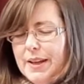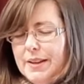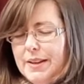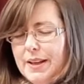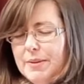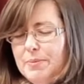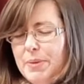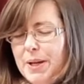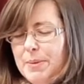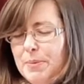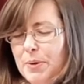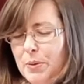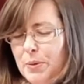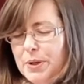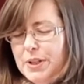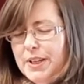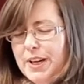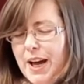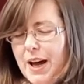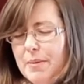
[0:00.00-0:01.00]
that people
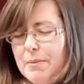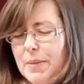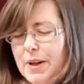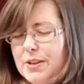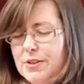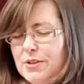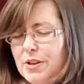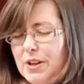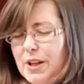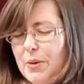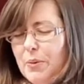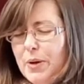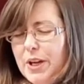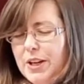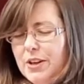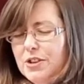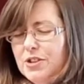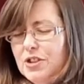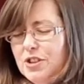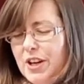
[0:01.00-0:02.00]
would come, and so that we
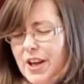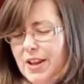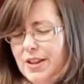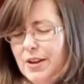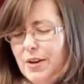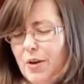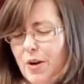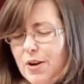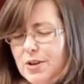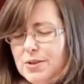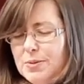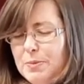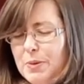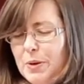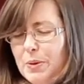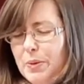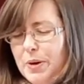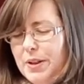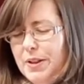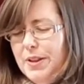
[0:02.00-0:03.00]
could share the
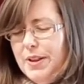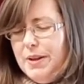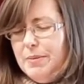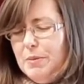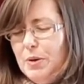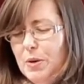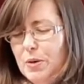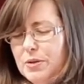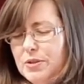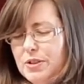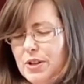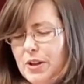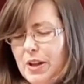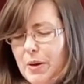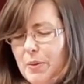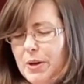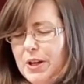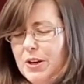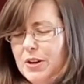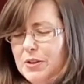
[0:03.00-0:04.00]
gospel with them, Lord, so
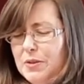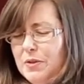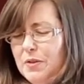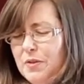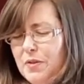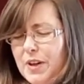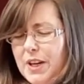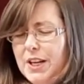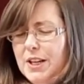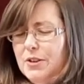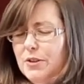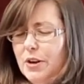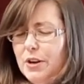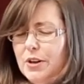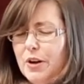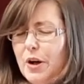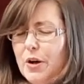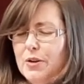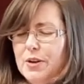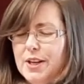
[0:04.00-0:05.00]
that we could feed not
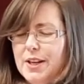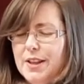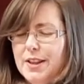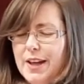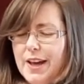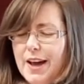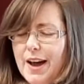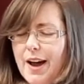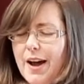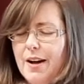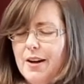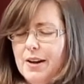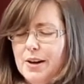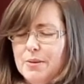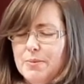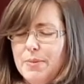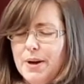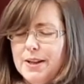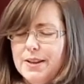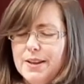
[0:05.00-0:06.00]
only their
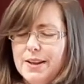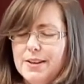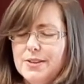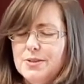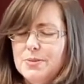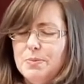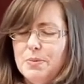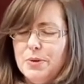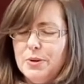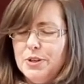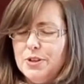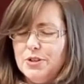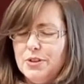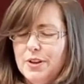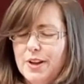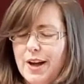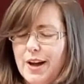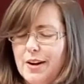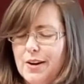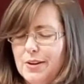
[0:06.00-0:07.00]
hunger, but their
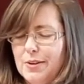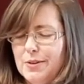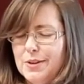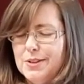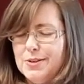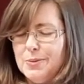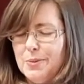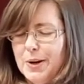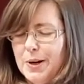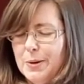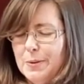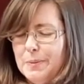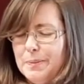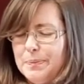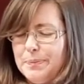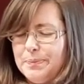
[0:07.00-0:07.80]
spiritual hunger as well.